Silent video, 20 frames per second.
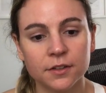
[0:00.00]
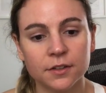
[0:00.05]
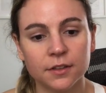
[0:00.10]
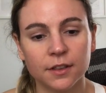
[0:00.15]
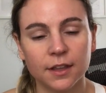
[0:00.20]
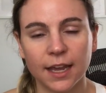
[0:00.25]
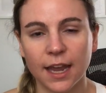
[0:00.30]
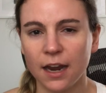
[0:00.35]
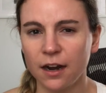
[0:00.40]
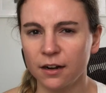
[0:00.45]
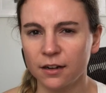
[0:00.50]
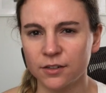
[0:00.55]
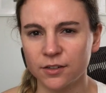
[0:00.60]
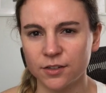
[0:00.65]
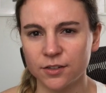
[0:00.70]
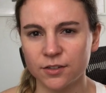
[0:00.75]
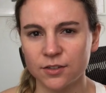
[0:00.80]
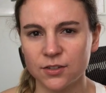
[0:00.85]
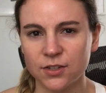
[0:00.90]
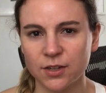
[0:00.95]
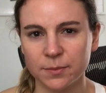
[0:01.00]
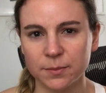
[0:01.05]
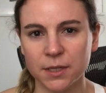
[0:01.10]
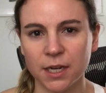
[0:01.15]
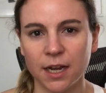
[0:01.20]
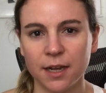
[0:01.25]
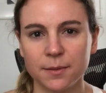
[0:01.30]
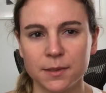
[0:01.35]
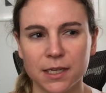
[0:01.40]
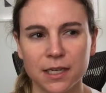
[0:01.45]
the characters
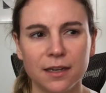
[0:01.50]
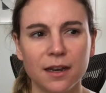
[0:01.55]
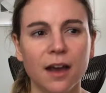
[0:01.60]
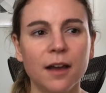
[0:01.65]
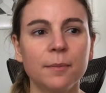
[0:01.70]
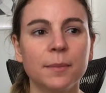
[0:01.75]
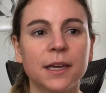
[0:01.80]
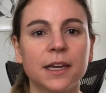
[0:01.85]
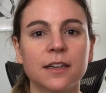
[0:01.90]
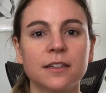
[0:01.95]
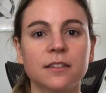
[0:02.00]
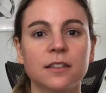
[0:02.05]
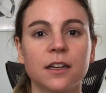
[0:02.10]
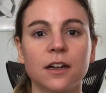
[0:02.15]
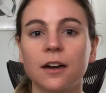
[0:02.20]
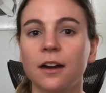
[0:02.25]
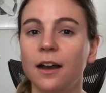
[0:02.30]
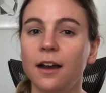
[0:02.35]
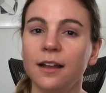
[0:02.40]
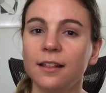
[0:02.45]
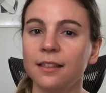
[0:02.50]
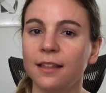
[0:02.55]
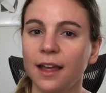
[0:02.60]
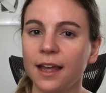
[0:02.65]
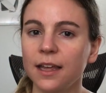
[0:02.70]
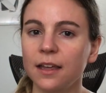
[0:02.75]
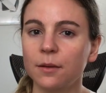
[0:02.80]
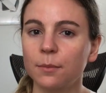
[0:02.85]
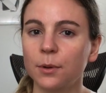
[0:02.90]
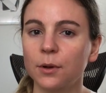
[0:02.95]
sometimes, and not because they're
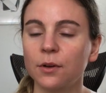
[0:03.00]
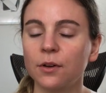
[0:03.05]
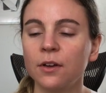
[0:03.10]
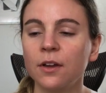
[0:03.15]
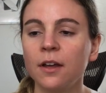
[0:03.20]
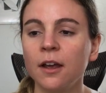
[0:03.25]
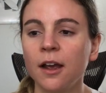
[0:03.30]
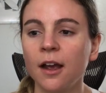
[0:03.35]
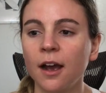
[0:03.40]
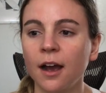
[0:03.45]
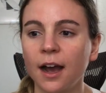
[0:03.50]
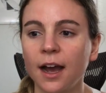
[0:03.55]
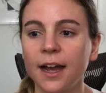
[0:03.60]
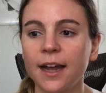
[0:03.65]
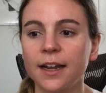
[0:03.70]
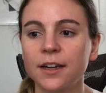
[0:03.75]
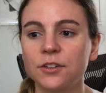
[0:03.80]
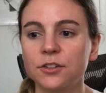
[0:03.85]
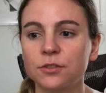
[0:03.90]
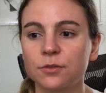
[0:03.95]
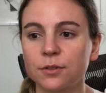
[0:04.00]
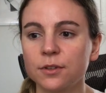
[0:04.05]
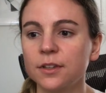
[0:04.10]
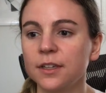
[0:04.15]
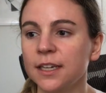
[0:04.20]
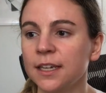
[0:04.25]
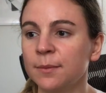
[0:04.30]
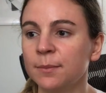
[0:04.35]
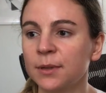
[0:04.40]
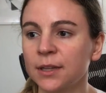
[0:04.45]
unlikable. I
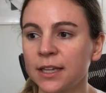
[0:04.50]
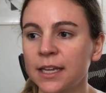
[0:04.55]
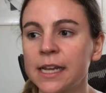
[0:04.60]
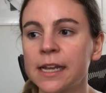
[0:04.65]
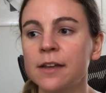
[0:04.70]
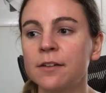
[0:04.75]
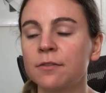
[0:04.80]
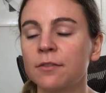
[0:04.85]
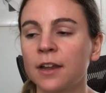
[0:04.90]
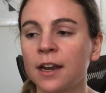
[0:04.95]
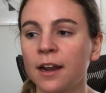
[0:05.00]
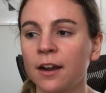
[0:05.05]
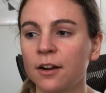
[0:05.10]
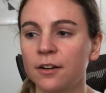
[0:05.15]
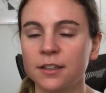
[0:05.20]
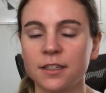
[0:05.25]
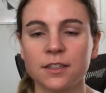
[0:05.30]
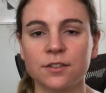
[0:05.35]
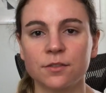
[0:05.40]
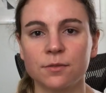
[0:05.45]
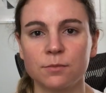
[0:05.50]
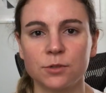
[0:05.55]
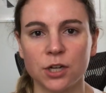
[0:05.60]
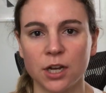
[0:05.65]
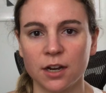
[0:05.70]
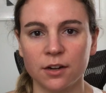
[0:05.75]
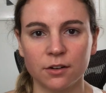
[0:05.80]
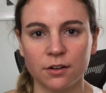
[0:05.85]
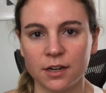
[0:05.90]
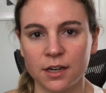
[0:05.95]
truly believe, and I heard this from
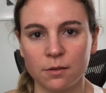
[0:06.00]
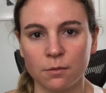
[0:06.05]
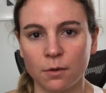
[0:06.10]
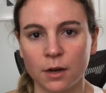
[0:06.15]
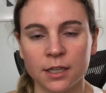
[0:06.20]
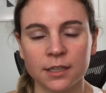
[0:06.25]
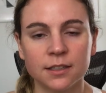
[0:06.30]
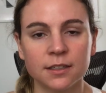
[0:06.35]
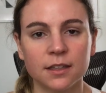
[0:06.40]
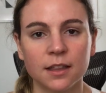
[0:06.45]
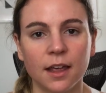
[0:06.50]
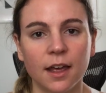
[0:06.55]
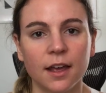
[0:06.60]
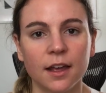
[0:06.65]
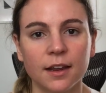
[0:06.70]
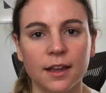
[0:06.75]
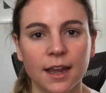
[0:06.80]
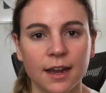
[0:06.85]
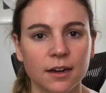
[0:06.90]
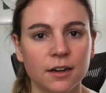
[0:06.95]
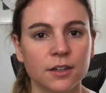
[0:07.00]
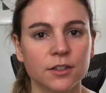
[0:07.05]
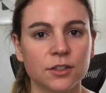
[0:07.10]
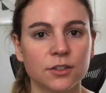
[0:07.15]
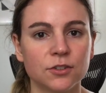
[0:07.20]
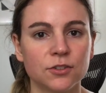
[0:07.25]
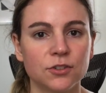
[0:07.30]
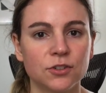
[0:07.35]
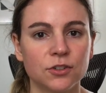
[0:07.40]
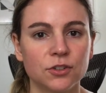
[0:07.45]
John Green once, that
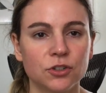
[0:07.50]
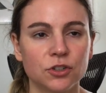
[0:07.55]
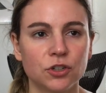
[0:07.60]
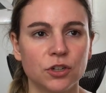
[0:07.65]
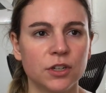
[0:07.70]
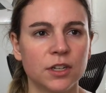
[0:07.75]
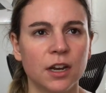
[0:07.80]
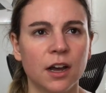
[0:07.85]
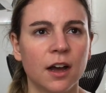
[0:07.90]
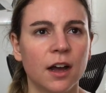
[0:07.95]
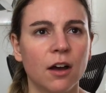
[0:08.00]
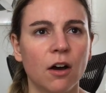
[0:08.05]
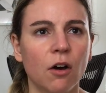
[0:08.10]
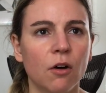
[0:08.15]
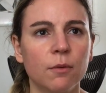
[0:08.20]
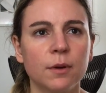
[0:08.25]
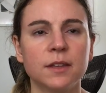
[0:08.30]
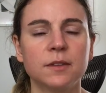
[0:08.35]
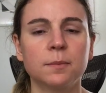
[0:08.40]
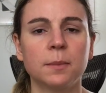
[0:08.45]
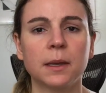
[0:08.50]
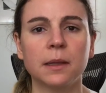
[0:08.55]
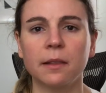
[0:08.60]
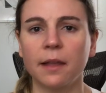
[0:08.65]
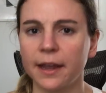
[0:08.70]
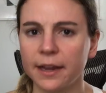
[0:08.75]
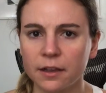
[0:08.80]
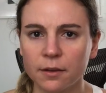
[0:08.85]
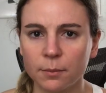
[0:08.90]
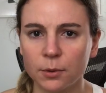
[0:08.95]
characters should not always be
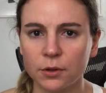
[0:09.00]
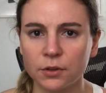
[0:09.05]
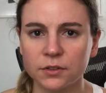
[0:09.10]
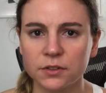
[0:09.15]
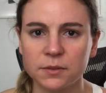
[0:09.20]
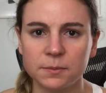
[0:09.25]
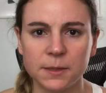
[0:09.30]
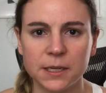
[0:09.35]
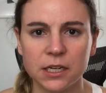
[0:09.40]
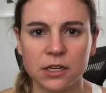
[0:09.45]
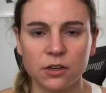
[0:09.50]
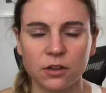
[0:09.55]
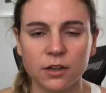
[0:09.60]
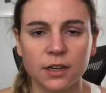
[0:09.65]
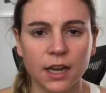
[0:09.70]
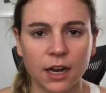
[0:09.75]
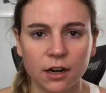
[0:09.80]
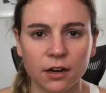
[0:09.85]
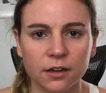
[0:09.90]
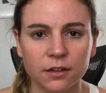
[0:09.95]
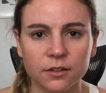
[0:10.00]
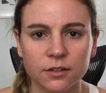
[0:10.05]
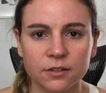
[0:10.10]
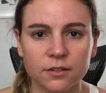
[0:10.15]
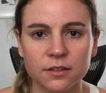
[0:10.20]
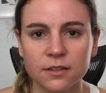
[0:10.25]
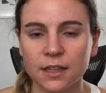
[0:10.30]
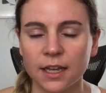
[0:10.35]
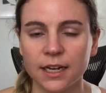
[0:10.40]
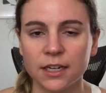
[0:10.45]
likable to be good
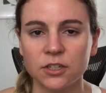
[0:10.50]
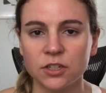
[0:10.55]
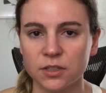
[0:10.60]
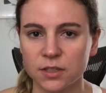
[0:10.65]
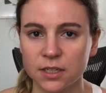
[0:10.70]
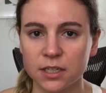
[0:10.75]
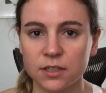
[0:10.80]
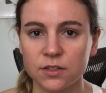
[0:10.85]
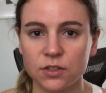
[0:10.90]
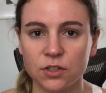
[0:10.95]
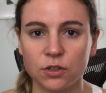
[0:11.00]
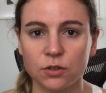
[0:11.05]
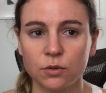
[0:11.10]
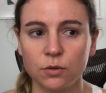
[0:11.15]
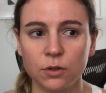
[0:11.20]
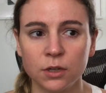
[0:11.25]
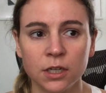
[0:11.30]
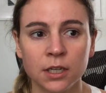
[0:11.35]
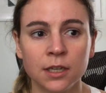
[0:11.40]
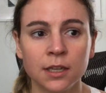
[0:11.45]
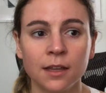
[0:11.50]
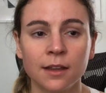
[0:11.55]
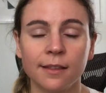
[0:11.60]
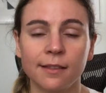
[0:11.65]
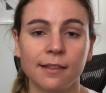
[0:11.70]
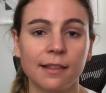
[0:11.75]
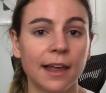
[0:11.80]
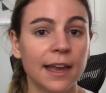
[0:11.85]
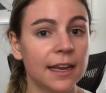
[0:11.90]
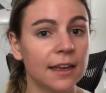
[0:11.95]
characters. Like, just because you
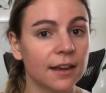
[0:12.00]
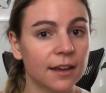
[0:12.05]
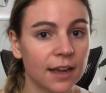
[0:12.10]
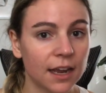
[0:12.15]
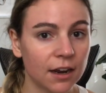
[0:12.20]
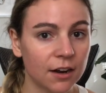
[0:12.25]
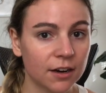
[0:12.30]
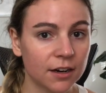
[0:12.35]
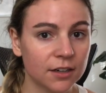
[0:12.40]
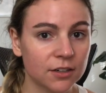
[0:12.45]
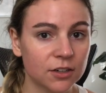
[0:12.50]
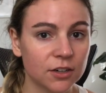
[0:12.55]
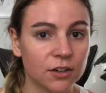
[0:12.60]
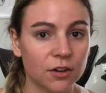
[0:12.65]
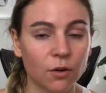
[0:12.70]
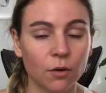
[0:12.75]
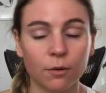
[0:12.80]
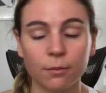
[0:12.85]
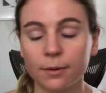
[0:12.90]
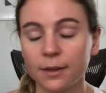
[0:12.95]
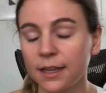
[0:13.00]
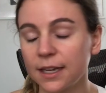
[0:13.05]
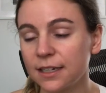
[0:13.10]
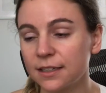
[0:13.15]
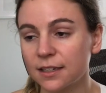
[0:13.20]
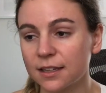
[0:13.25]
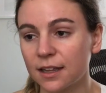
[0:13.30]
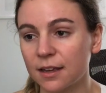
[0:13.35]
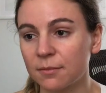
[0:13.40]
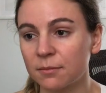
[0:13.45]
like a character or relate
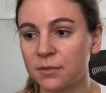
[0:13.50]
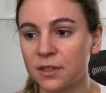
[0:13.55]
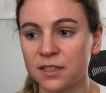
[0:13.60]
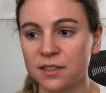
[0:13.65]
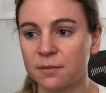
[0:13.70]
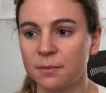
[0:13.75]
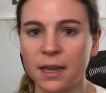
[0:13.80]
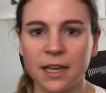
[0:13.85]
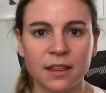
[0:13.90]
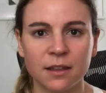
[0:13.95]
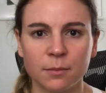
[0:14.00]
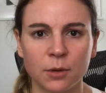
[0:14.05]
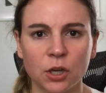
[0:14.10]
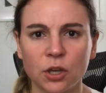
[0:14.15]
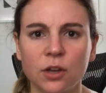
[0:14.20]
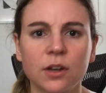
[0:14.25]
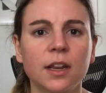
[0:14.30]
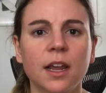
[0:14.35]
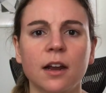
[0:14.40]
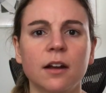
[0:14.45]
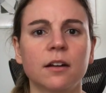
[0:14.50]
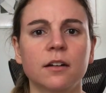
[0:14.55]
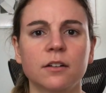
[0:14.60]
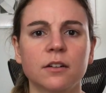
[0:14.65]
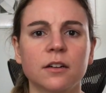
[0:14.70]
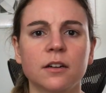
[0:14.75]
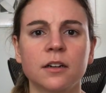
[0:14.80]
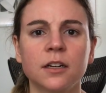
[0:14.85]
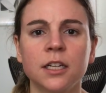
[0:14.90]
to them doesn't make them a good character,